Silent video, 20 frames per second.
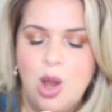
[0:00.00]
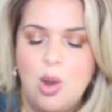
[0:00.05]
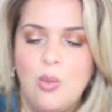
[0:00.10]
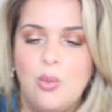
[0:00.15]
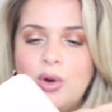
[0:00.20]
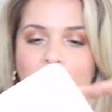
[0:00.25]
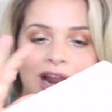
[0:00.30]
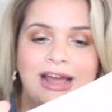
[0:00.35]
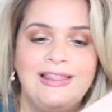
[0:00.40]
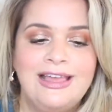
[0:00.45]

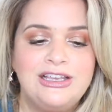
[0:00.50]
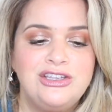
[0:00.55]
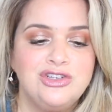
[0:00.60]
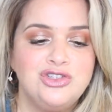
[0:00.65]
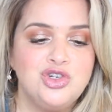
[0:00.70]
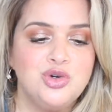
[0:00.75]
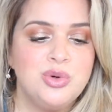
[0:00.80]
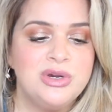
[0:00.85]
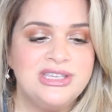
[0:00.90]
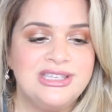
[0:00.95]
what I like to
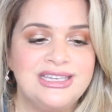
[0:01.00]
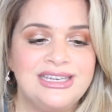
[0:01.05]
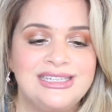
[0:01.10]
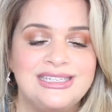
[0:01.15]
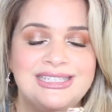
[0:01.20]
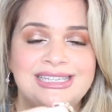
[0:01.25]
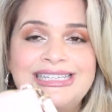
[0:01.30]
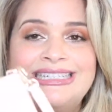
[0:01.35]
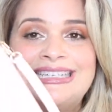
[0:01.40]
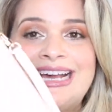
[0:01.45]
do is
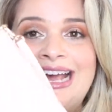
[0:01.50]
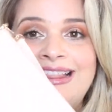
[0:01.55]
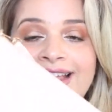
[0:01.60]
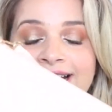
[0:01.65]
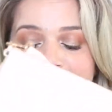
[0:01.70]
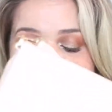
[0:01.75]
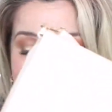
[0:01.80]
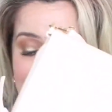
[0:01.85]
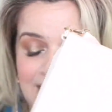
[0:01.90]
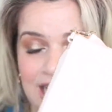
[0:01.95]
this, is I
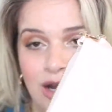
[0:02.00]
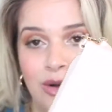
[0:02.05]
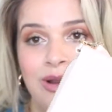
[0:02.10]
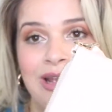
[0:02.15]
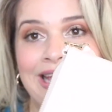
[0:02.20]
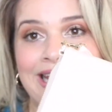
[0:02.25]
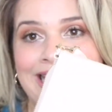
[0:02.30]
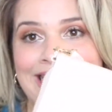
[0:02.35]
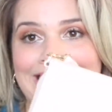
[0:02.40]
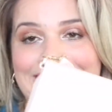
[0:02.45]
like to carry
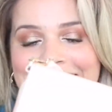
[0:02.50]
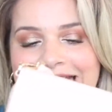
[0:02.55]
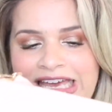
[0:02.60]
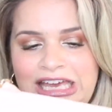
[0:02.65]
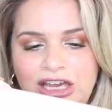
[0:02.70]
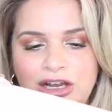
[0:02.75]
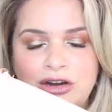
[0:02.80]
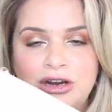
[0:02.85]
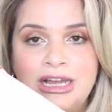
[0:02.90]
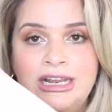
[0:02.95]
it in
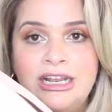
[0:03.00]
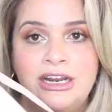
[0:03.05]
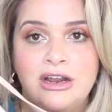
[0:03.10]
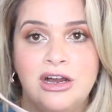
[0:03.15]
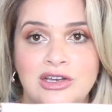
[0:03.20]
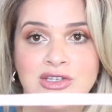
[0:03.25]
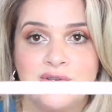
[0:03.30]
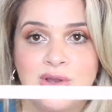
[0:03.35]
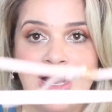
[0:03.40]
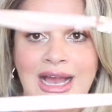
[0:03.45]
here and it
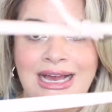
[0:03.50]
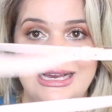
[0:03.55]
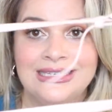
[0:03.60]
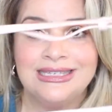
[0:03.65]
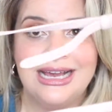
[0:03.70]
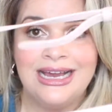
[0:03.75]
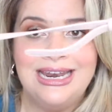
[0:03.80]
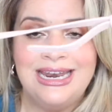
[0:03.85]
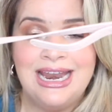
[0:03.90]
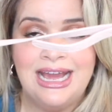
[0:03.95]
also has
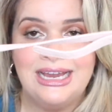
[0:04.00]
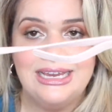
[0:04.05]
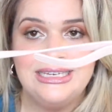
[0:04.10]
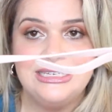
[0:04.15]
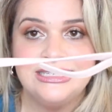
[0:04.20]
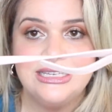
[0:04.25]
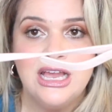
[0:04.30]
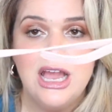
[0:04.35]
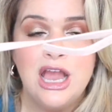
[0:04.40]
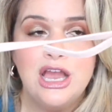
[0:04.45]
a
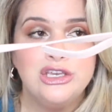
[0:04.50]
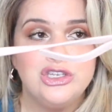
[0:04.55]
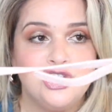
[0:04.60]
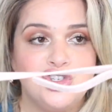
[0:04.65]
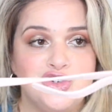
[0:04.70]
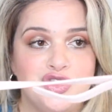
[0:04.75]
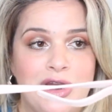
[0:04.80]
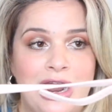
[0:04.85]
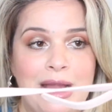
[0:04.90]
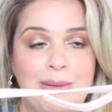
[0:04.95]
nice
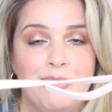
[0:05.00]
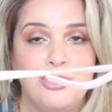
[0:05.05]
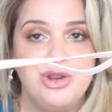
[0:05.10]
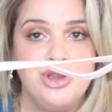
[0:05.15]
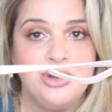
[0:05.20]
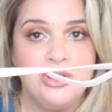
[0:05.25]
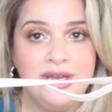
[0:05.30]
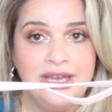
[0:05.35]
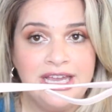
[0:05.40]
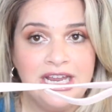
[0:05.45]
strap where
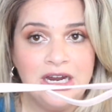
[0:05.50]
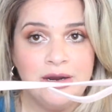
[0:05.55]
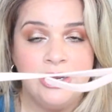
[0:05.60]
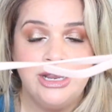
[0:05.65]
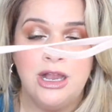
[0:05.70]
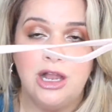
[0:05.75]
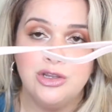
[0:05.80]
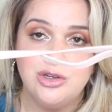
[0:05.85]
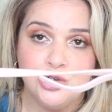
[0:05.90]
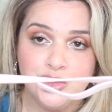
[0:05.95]
you can carry
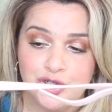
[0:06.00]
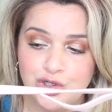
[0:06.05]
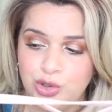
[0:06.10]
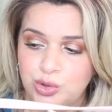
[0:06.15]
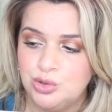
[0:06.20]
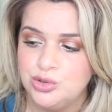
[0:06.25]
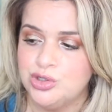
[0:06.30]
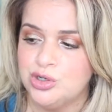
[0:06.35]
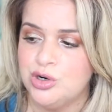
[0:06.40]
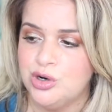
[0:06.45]
it on your
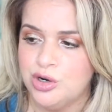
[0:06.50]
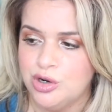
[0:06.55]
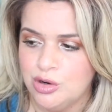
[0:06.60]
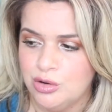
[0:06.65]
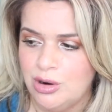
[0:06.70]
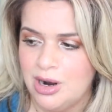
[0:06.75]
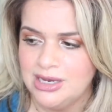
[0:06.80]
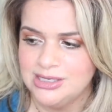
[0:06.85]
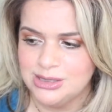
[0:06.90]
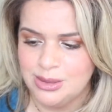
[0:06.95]
shoulder or
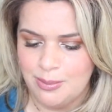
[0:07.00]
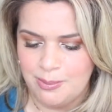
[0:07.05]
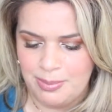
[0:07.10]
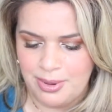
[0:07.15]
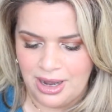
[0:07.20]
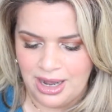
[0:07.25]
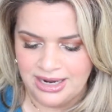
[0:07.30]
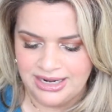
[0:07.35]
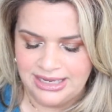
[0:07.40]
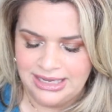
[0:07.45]
cross
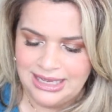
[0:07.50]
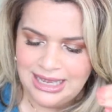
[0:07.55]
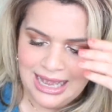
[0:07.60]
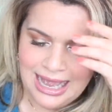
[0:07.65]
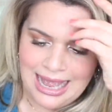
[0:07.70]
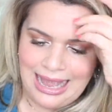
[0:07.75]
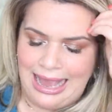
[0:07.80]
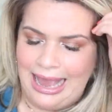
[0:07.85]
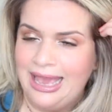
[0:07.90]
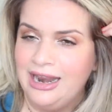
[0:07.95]
body.
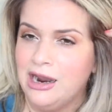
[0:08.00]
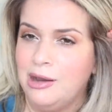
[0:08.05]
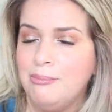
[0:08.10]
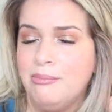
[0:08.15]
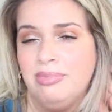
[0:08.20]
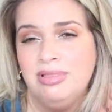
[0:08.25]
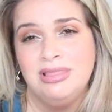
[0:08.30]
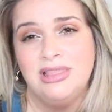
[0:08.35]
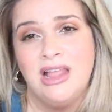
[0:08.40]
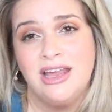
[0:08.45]
And I'm,
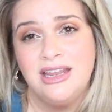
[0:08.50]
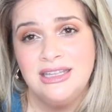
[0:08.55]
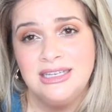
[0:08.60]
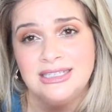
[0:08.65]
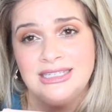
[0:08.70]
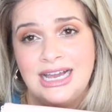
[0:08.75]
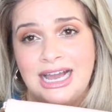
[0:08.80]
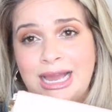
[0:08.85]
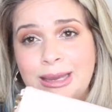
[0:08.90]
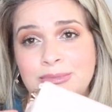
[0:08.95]
um, a lot of the
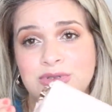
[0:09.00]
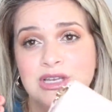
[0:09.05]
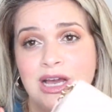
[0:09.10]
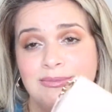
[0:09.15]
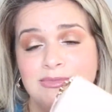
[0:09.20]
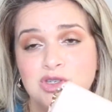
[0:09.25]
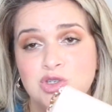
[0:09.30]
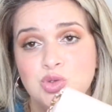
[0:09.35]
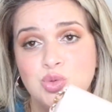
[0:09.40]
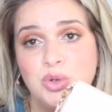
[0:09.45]
times
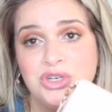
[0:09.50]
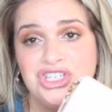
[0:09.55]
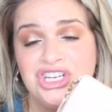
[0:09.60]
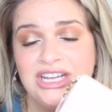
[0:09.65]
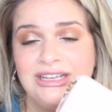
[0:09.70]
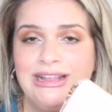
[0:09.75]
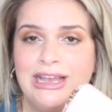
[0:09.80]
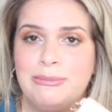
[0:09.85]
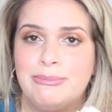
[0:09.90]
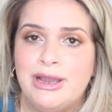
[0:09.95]
I'm
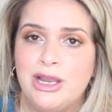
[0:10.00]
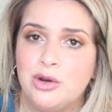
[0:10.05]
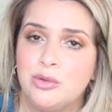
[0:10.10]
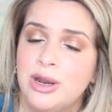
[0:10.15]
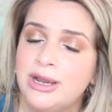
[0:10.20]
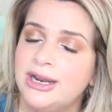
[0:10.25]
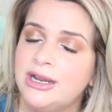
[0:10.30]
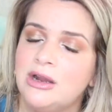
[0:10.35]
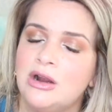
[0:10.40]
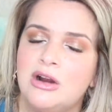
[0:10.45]
switching like my
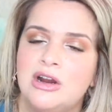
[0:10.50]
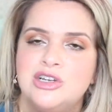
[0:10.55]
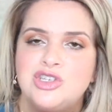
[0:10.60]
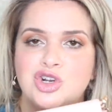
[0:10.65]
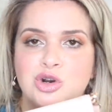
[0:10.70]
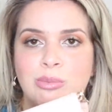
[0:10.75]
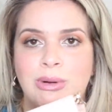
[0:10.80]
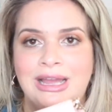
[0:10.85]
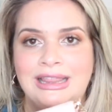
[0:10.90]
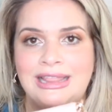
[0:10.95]
credit cards
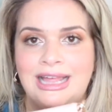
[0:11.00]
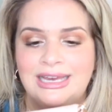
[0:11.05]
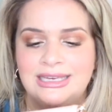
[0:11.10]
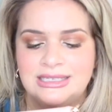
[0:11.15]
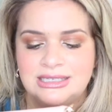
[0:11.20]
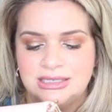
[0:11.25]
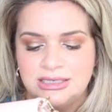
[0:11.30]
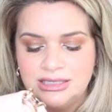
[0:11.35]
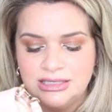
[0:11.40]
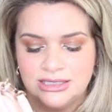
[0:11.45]
or my
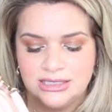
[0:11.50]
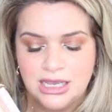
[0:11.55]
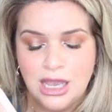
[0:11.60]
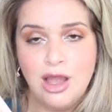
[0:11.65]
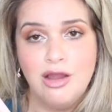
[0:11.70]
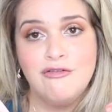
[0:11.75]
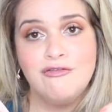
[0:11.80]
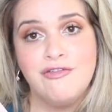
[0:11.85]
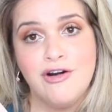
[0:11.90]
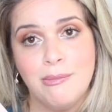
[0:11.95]
license
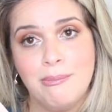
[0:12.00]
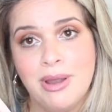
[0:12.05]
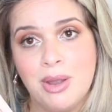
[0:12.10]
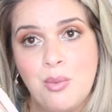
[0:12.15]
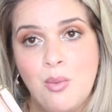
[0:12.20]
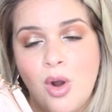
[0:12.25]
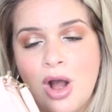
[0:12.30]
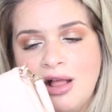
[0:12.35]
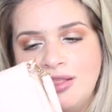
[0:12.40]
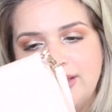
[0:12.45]
from my
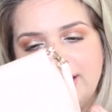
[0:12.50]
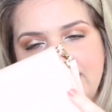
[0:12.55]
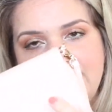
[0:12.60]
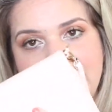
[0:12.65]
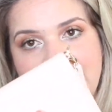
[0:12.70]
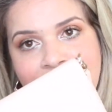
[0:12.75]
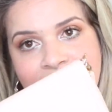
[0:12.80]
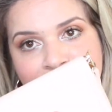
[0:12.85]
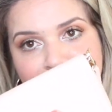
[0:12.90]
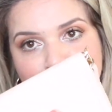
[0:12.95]

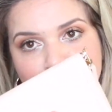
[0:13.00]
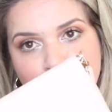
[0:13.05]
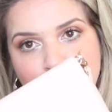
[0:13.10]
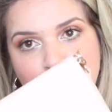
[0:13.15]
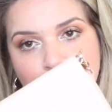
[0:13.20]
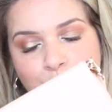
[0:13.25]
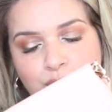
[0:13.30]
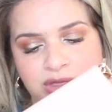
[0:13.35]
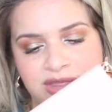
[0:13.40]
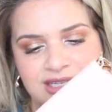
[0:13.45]
wallet
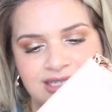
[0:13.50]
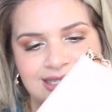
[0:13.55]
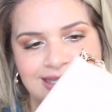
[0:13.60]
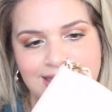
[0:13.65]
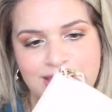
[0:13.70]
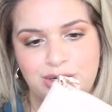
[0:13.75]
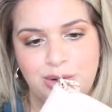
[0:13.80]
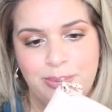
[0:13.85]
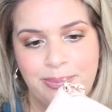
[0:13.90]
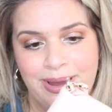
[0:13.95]
into this
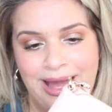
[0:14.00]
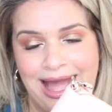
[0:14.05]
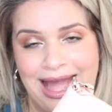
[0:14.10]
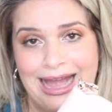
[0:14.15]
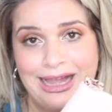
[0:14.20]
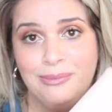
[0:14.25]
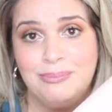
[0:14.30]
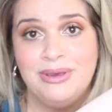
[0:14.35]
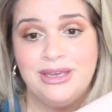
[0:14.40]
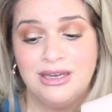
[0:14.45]
little
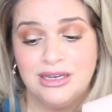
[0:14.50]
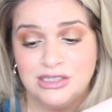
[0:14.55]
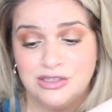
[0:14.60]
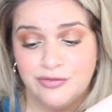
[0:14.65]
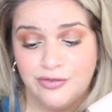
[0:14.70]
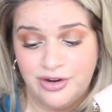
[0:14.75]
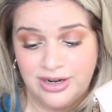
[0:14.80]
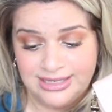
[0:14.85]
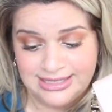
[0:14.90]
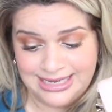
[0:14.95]
bag. Because
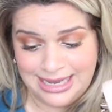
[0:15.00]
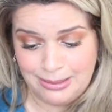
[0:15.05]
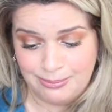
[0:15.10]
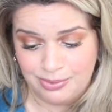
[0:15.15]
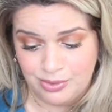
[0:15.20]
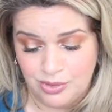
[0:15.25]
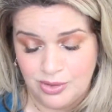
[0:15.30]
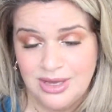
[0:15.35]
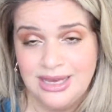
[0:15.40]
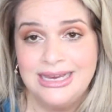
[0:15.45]
for
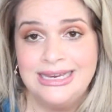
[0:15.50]
example,